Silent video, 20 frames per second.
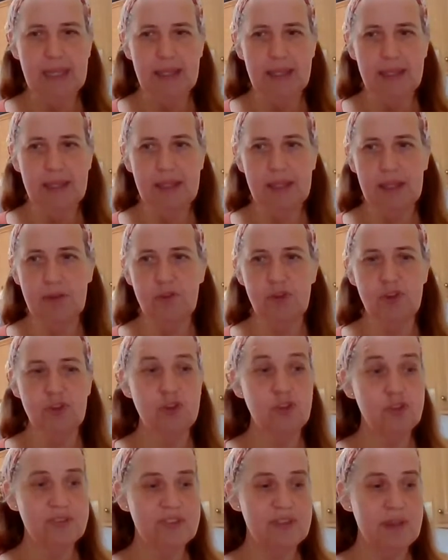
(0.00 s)
he
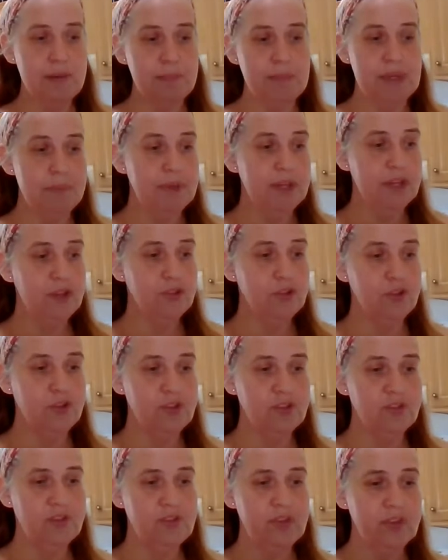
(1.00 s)
just sent me a picture
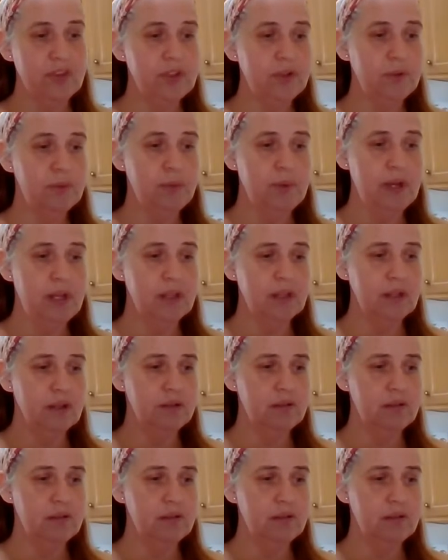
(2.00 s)
just a little while ago.